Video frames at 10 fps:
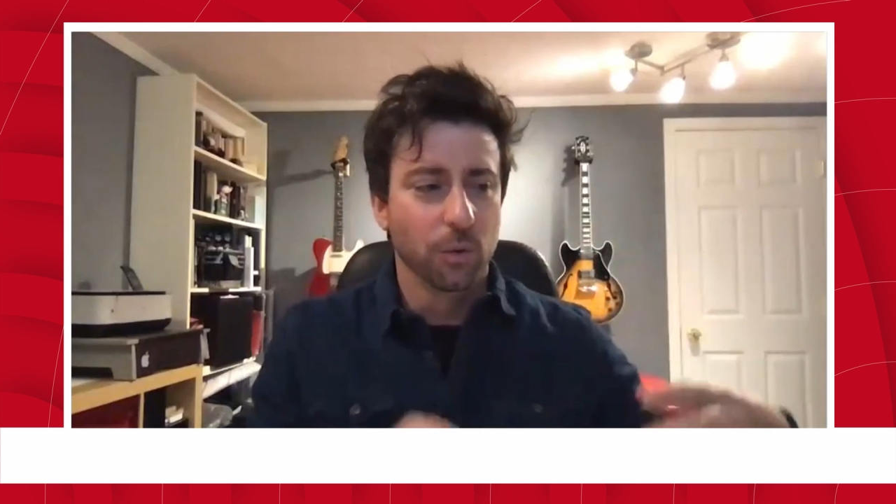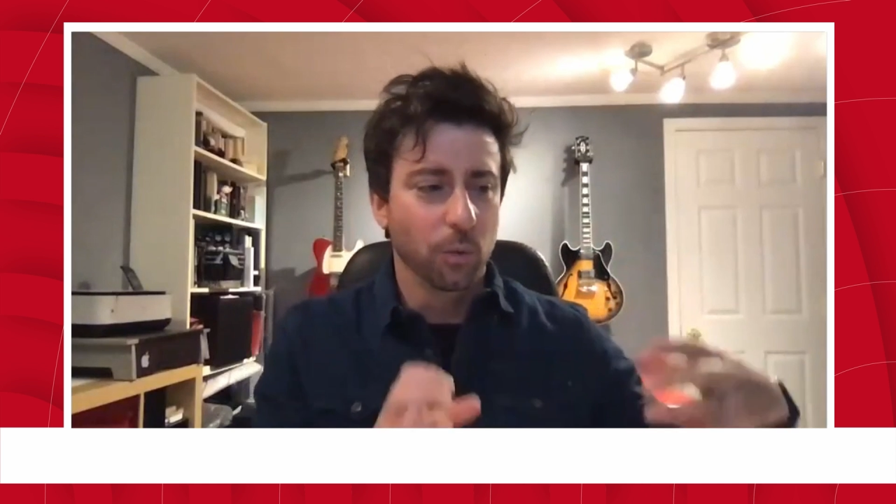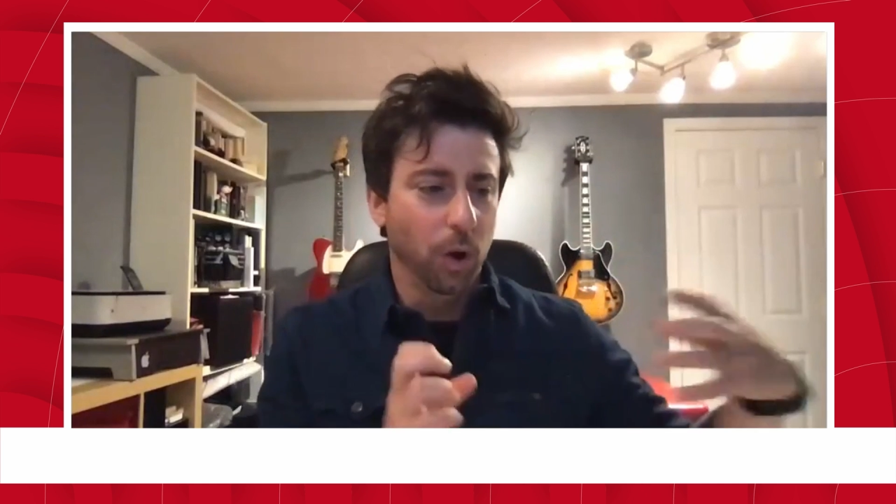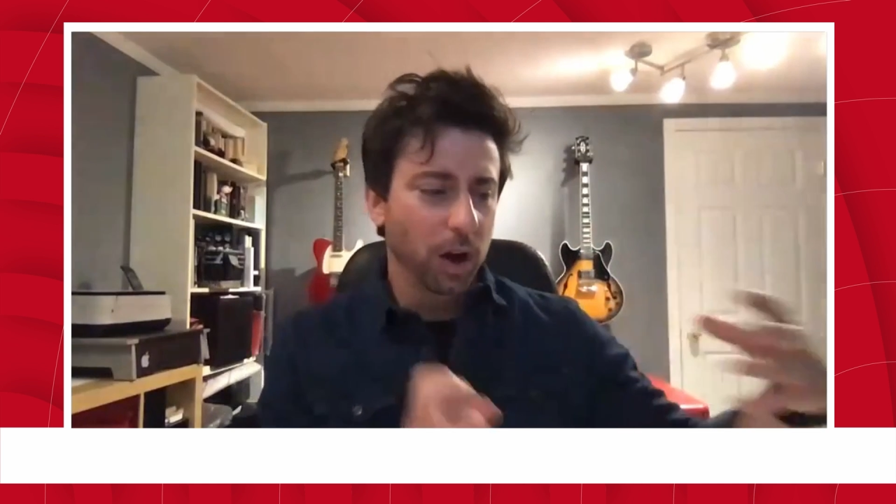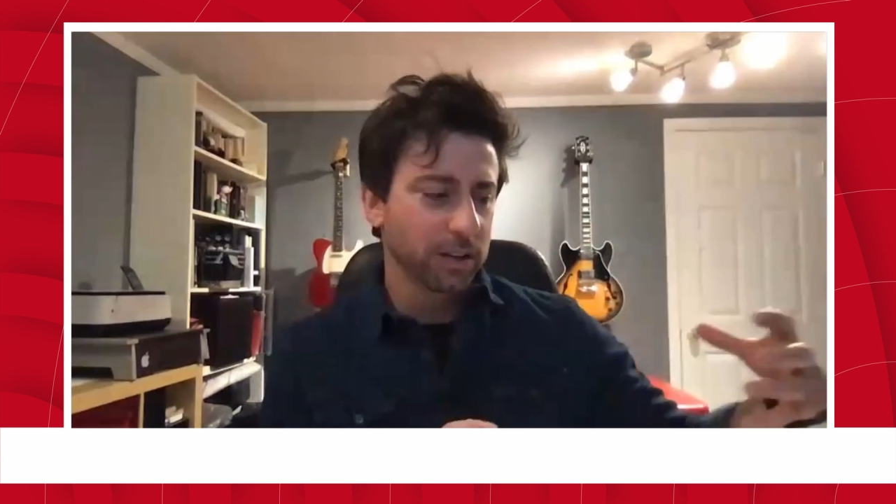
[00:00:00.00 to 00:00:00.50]

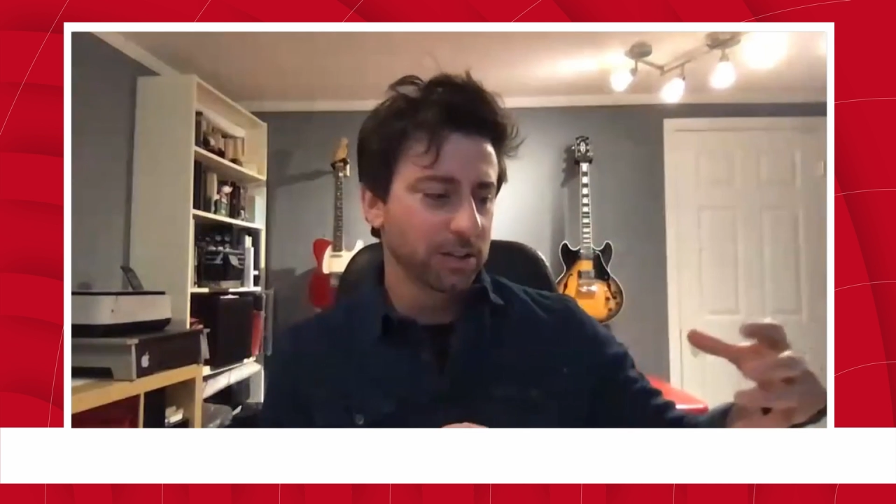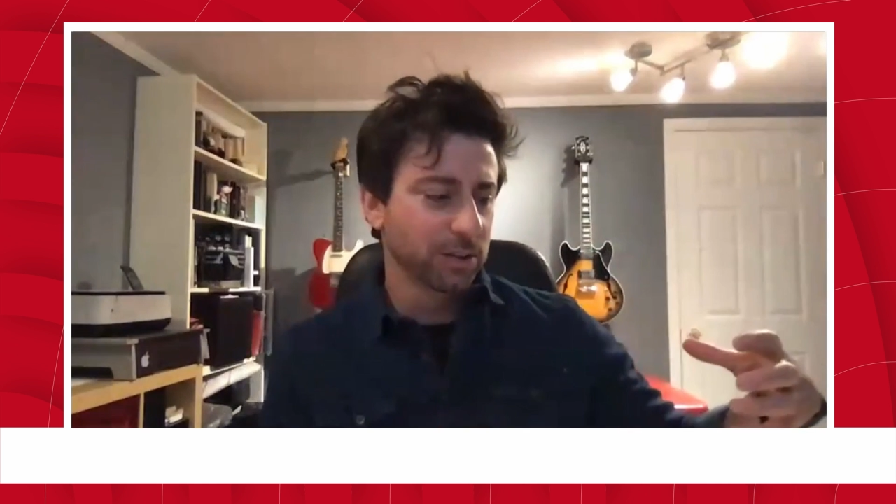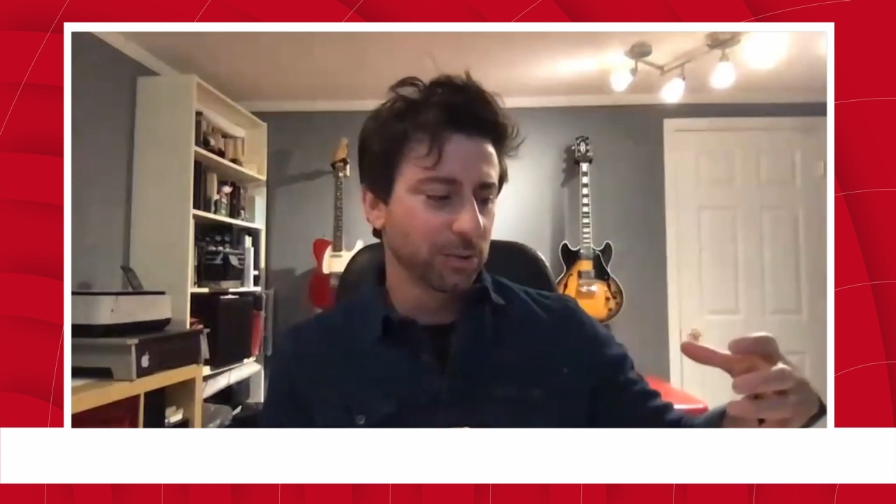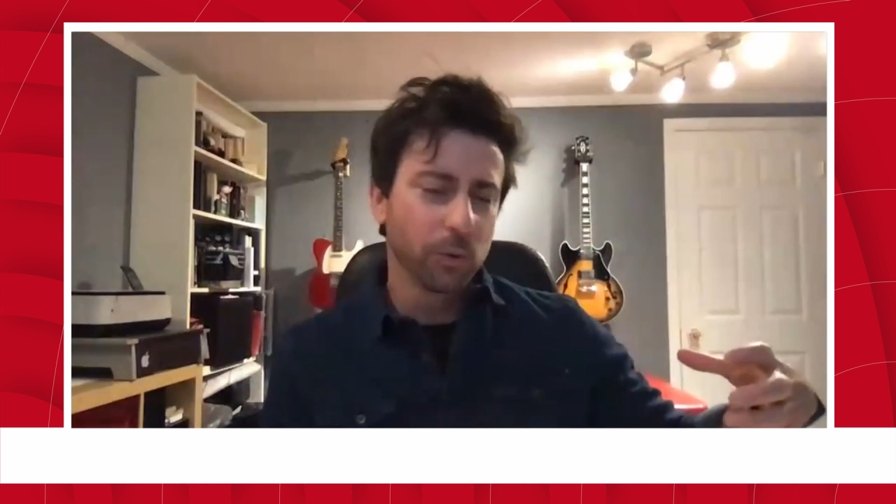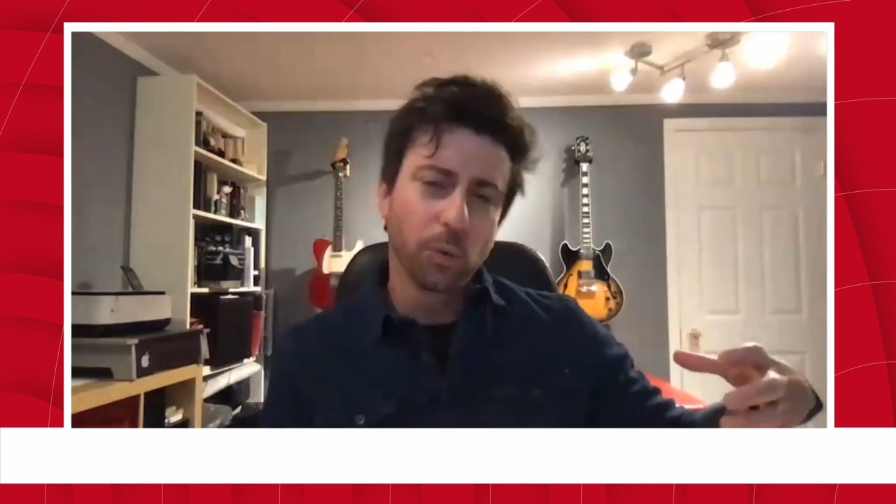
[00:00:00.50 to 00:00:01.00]
walk us
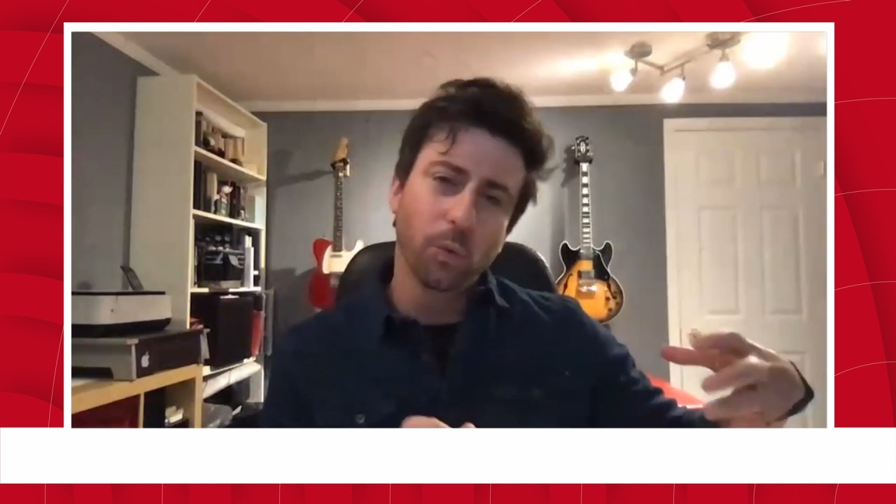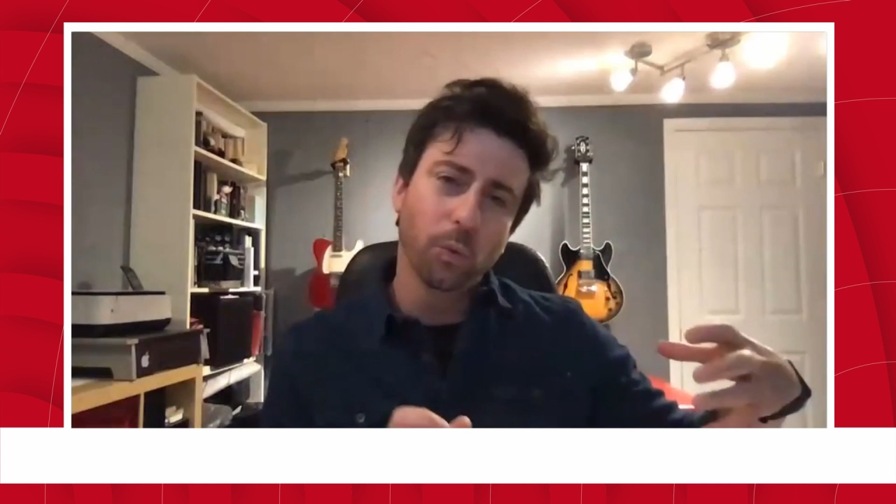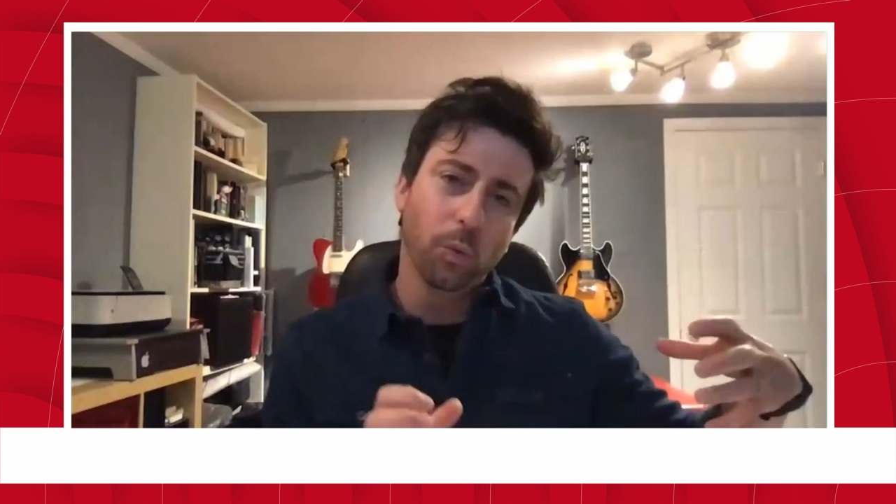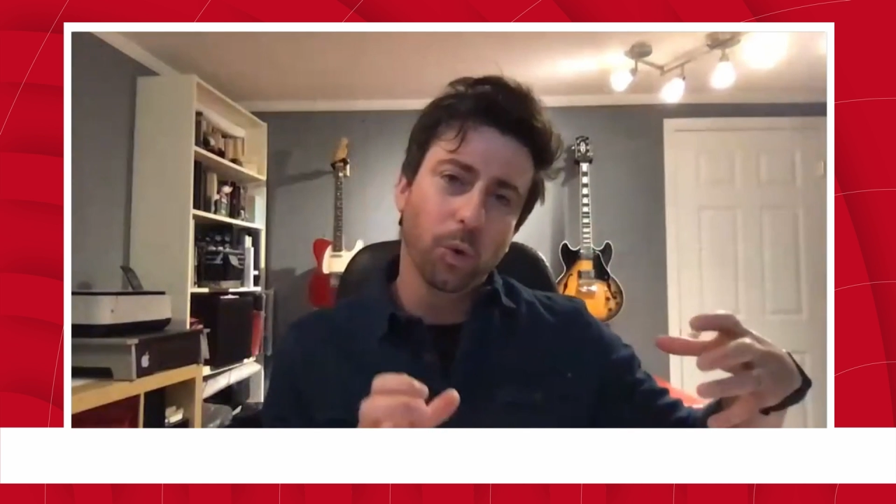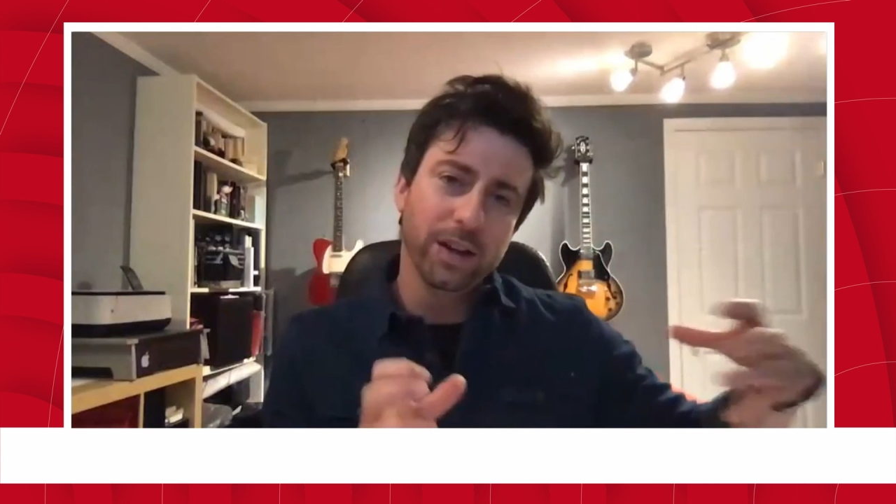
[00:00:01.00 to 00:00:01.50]
through
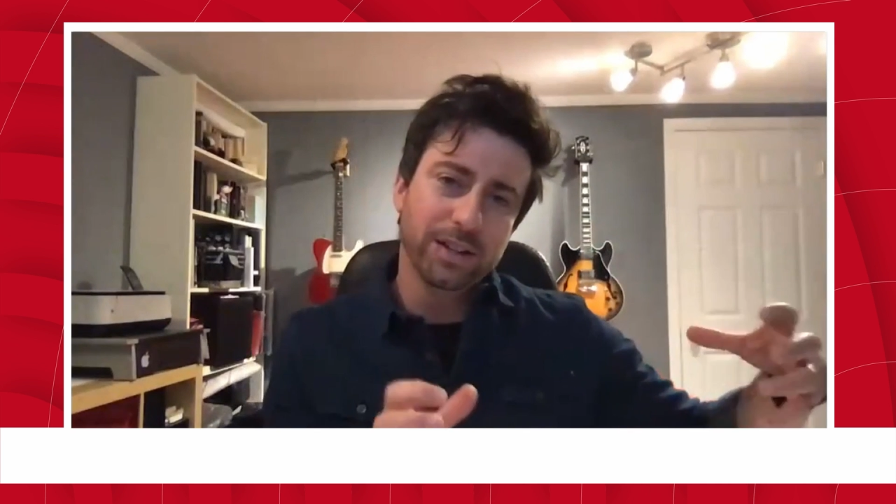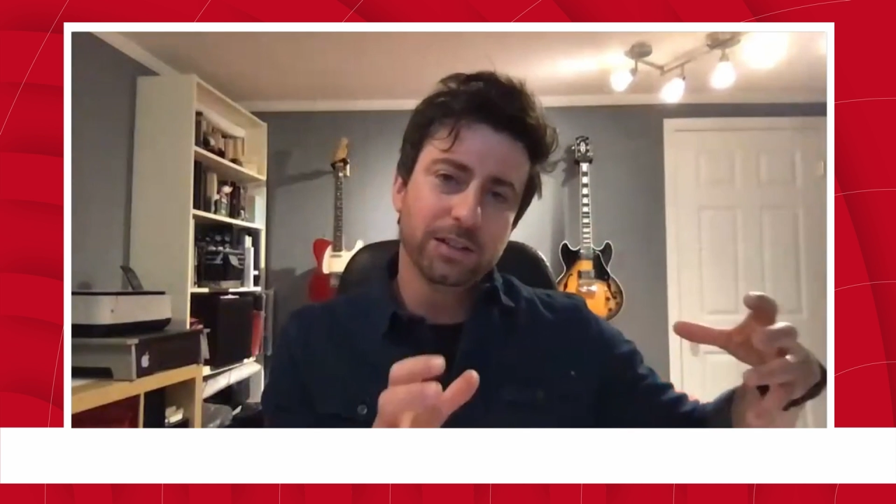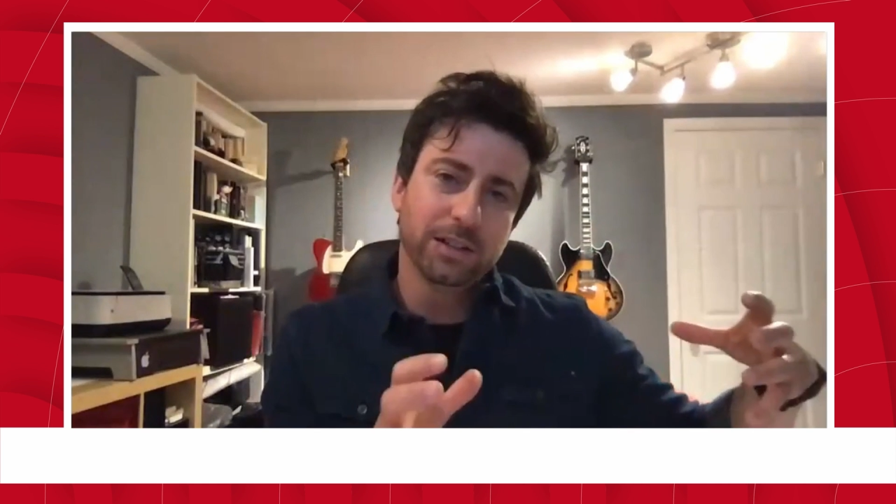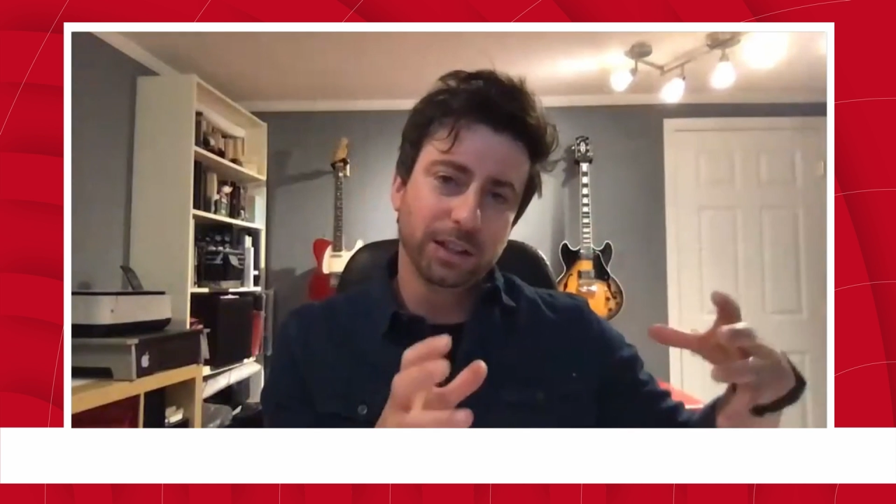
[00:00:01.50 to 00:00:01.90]
what did